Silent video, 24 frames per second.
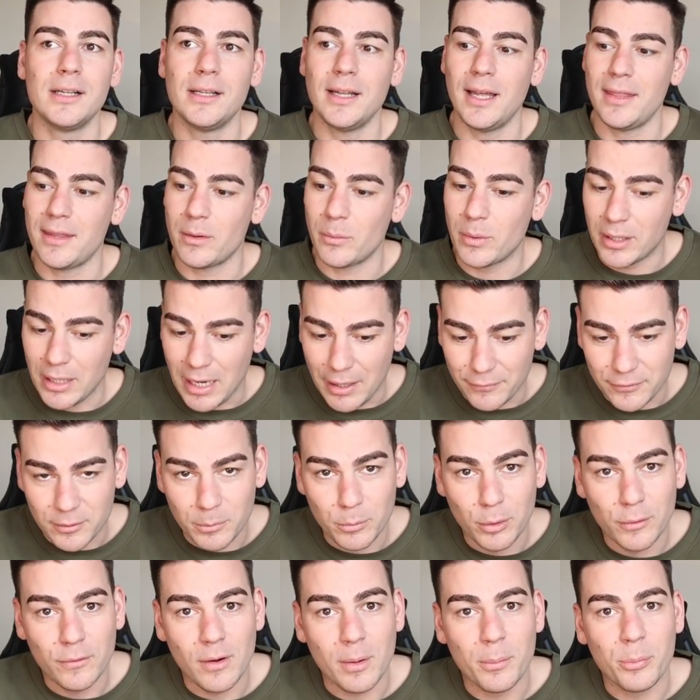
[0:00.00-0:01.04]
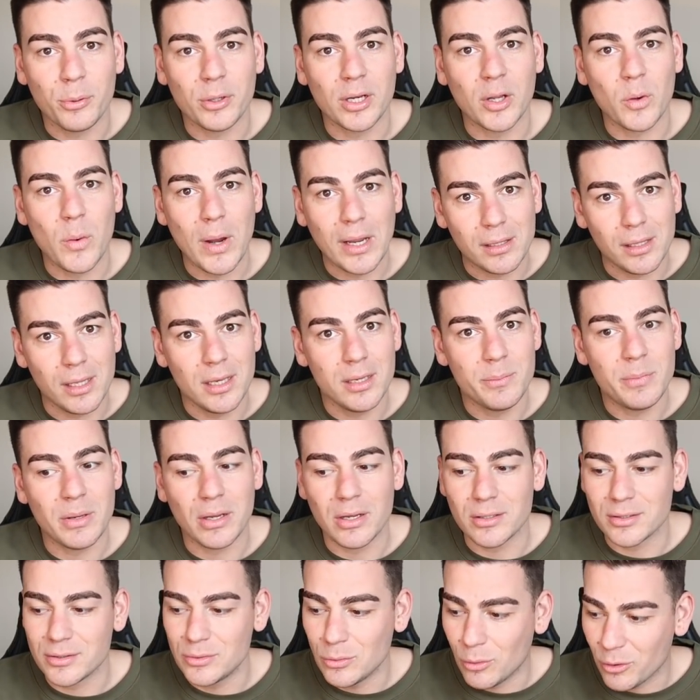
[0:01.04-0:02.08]
And then we're going to have to move on pretty quickly
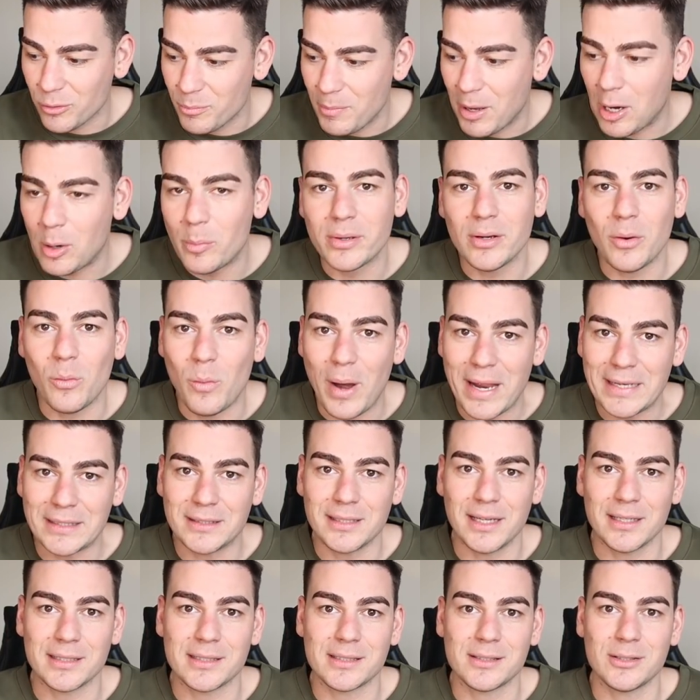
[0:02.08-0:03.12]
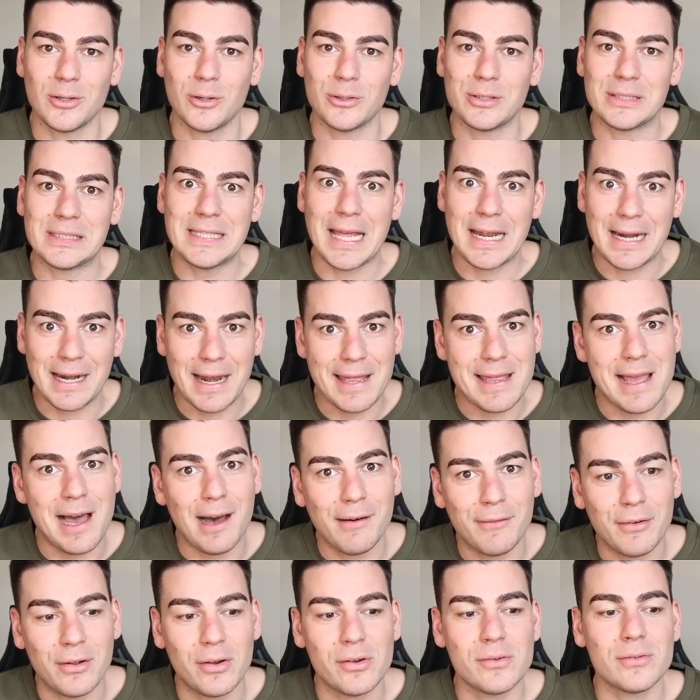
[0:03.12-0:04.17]
because North Melbourne awaits us on Saturday
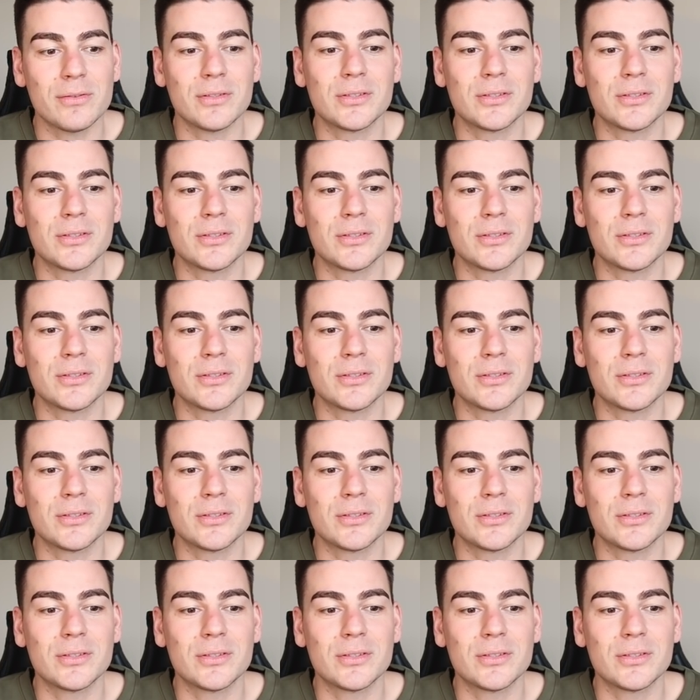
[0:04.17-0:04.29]
Arvo.